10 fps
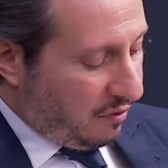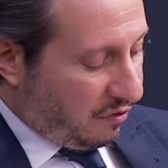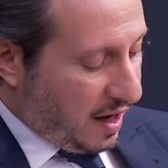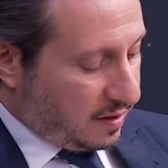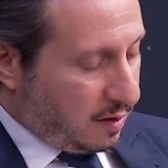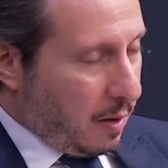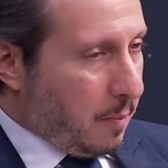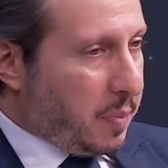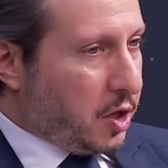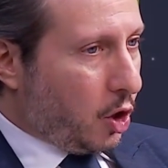Fred,
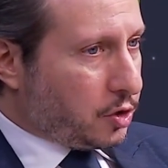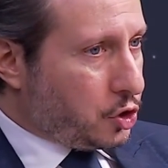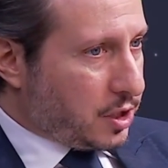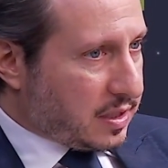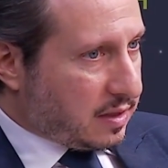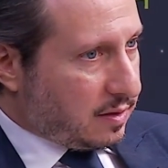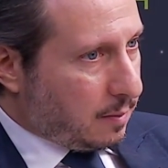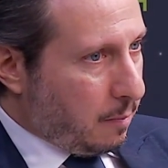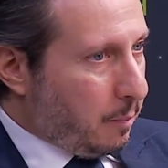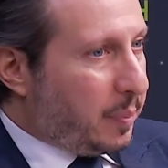beyond just
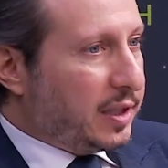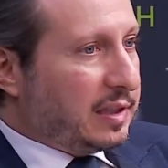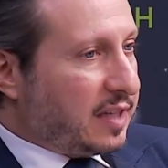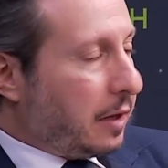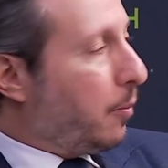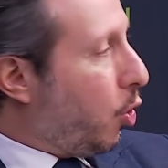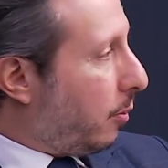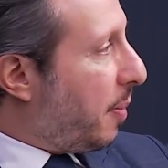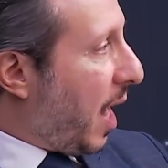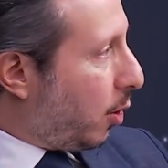building
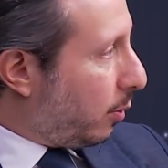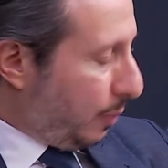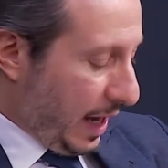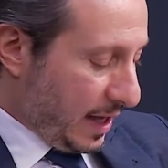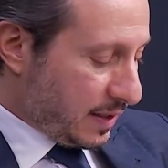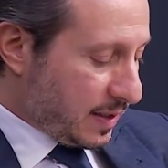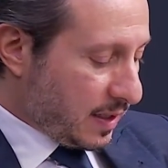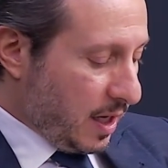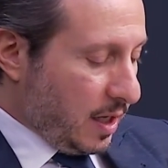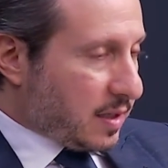more power
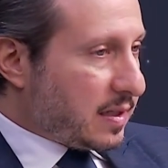plants,